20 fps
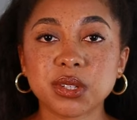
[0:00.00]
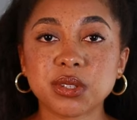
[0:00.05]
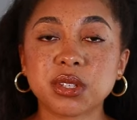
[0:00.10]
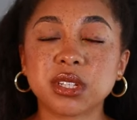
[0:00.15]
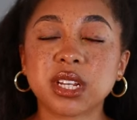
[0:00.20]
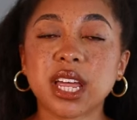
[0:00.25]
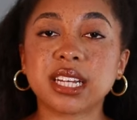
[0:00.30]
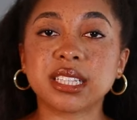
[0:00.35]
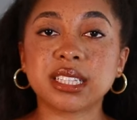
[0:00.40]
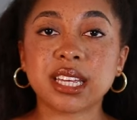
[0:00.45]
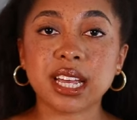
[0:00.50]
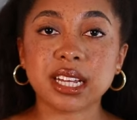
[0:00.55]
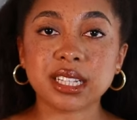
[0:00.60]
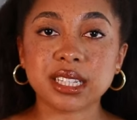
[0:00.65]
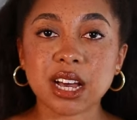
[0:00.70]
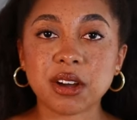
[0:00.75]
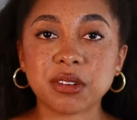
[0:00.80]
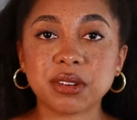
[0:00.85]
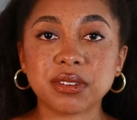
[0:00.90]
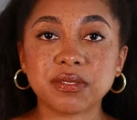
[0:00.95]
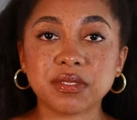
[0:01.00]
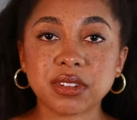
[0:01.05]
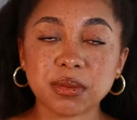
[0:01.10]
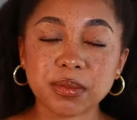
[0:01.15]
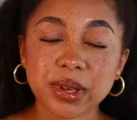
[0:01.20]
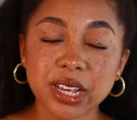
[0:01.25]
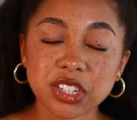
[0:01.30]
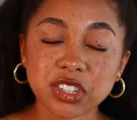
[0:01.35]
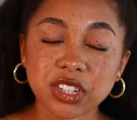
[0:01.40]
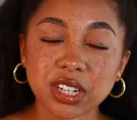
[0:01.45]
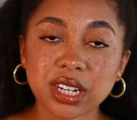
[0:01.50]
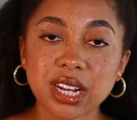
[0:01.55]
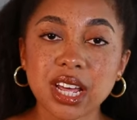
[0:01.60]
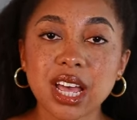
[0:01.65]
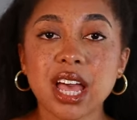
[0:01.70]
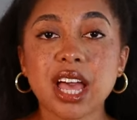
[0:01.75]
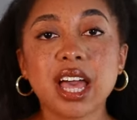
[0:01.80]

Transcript: used to like take down inflammation.